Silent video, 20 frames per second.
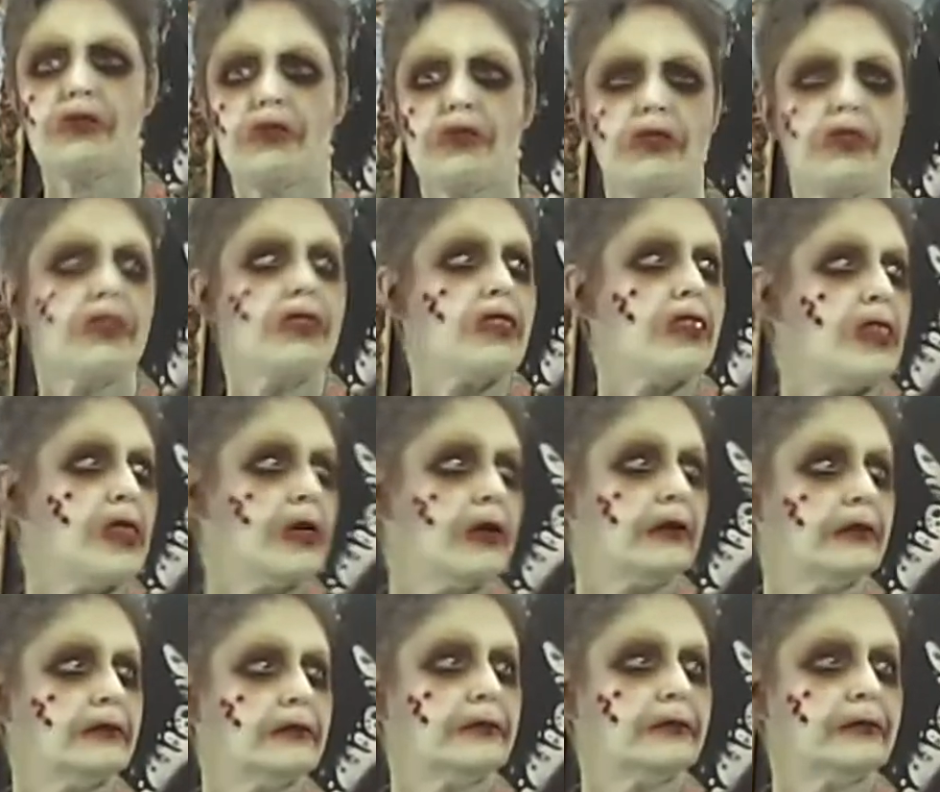want to go
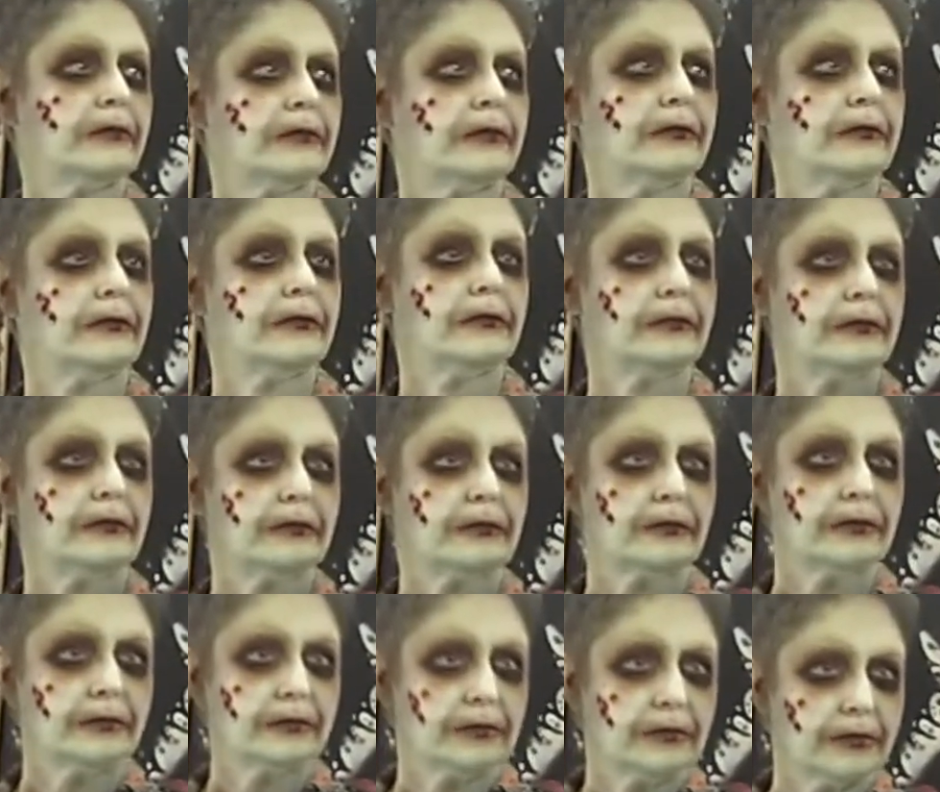more
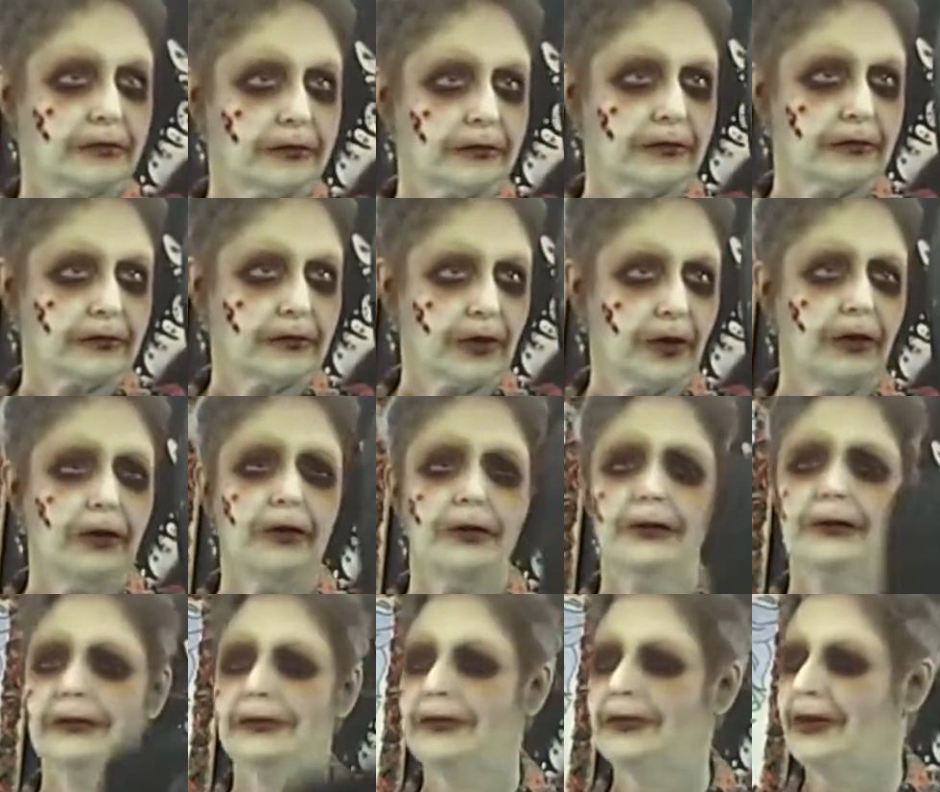grayish.
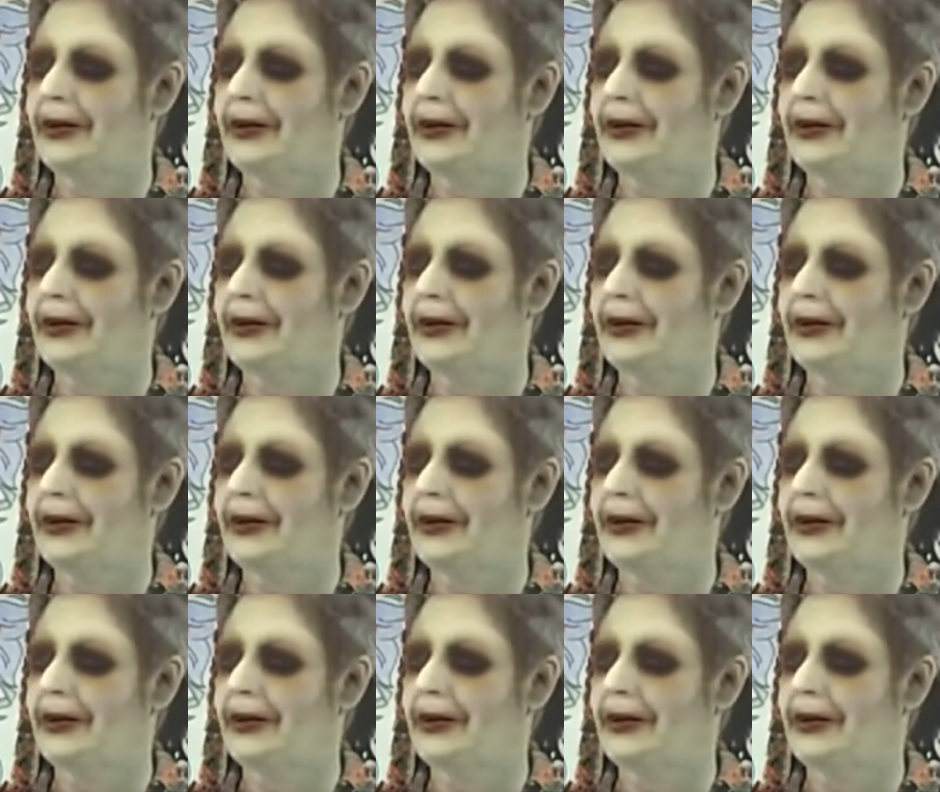Oh,